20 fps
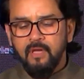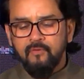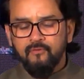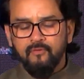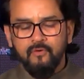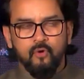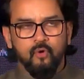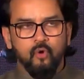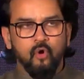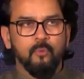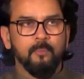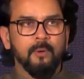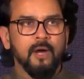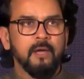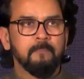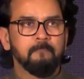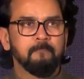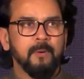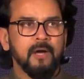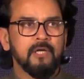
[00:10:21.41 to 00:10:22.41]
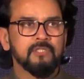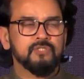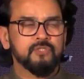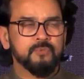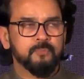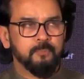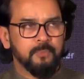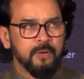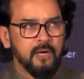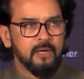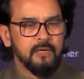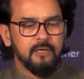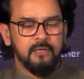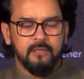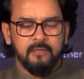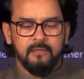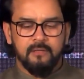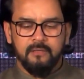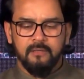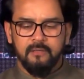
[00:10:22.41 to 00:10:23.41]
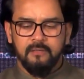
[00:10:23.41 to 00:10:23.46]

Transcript: If you go by Panch Pran,